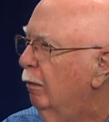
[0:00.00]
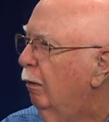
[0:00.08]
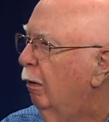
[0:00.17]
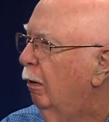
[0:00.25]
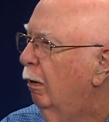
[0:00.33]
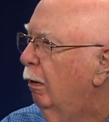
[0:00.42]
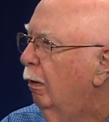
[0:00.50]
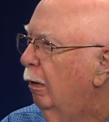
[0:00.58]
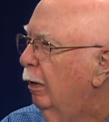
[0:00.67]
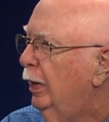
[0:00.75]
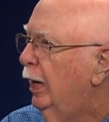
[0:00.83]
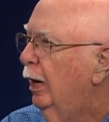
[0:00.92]
Yeah, I didn't. What
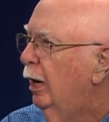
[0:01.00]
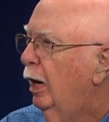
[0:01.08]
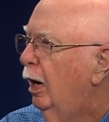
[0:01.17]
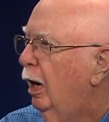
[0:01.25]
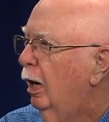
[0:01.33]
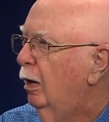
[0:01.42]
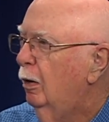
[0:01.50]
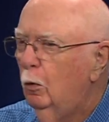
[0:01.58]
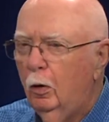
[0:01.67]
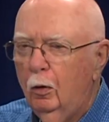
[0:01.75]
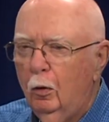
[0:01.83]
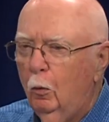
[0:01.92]
happened yeah. I was there? Uh,
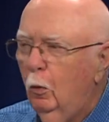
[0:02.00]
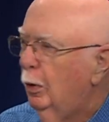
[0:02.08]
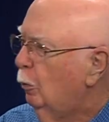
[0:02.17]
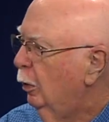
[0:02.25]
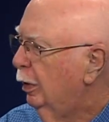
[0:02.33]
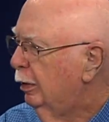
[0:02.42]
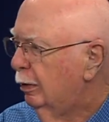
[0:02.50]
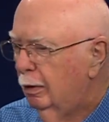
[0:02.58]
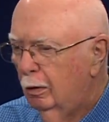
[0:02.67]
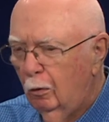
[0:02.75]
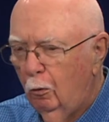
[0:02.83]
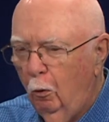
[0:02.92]
uh, what, what,
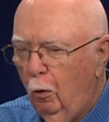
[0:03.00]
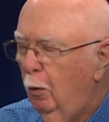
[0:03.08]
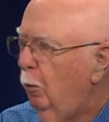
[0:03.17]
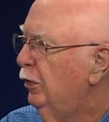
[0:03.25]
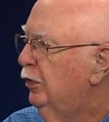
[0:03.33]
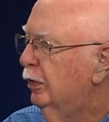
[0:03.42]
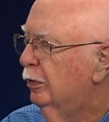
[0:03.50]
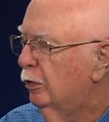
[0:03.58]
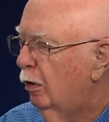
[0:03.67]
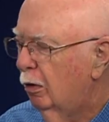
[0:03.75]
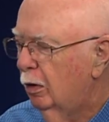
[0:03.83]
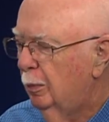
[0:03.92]
what was
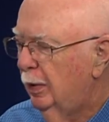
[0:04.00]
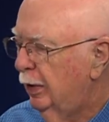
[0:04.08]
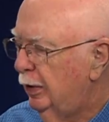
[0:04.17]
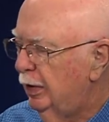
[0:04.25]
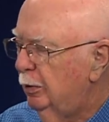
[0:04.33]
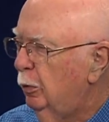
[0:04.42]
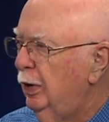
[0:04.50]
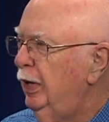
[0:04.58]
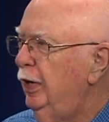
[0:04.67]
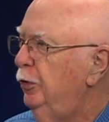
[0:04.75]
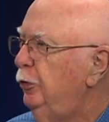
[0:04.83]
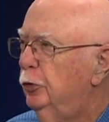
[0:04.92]
this all about? We
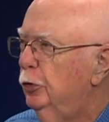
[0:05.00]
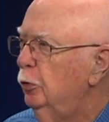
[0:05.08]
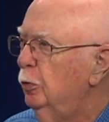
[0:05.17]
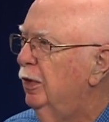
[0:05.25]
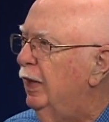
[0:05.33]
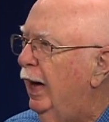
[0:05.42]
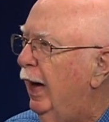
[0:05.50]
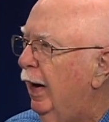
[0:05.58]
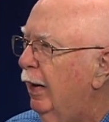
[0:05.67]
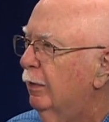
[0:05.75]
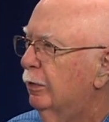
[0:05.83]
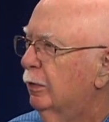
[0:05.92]
didn't do
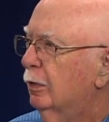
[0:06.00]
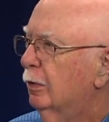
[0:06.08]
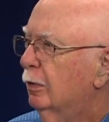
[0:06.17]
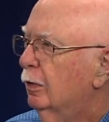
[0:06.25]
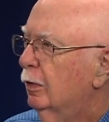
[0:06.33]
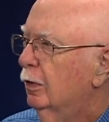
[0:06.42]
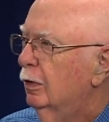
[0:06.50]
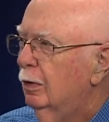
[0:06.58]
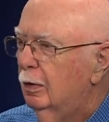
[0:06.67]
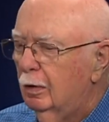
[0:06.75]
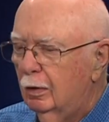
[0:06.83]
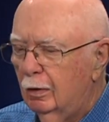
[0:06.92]
that.
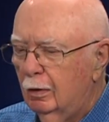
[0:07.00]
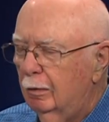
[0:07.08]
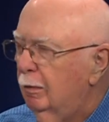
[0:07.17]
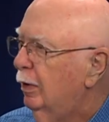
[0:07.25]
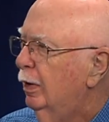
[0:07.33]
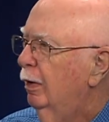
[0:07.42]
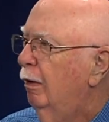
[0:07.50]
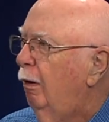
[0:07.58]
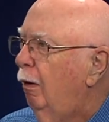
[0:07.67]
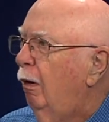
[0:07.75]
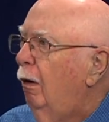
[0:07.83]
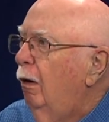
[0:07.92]
Uh,
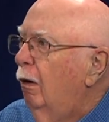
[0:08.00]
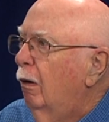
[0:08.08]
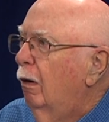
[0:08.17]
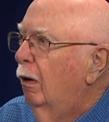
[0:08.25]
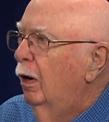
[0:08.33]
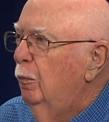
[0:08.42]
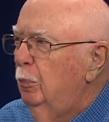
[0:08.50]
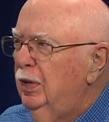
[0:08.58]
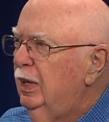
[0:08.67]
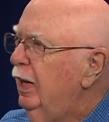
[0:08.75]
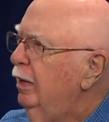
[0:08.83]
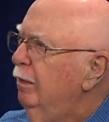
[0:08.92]

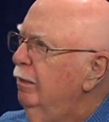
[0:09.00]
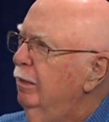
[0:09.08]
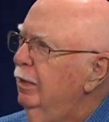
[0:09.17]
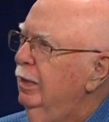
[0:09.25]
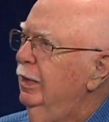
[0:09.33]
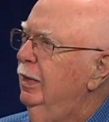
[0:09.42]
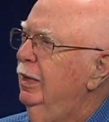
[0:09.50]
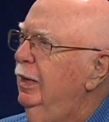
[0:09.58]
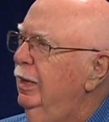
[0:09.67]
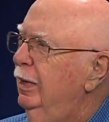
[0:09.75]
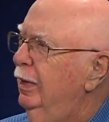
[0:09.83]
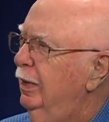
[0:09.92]
but the,
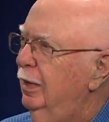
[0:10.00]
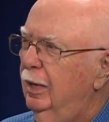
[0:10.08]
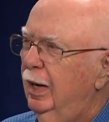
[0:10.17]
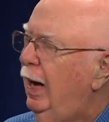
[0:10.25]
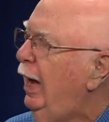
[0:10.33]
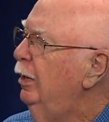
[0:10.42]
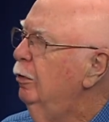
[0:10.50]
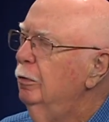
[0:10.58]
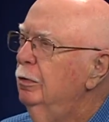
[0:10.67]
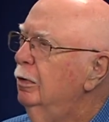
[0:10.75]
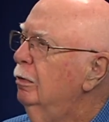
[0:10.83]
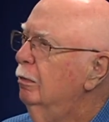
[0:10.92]
I
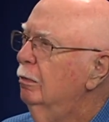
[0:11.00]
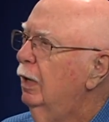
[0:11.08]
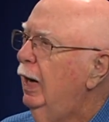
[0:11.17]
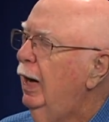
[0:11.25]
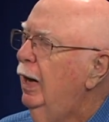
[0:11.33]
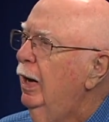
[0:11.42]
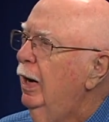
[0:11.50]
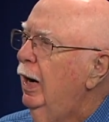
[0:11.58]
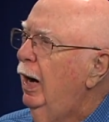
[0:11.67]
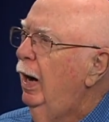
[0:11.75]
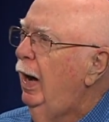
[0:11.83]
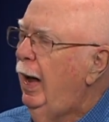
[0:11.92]
don't, I,
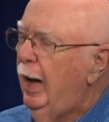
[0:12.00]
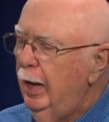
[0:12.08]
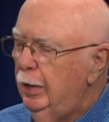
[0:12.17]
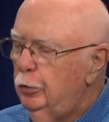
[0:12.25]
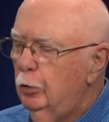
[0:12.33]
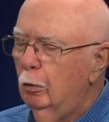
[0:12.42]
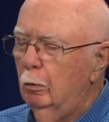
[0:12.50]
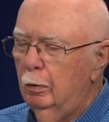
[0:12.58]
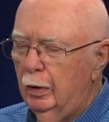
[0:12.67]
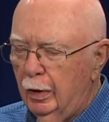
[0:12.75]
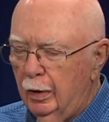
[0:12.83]
I don't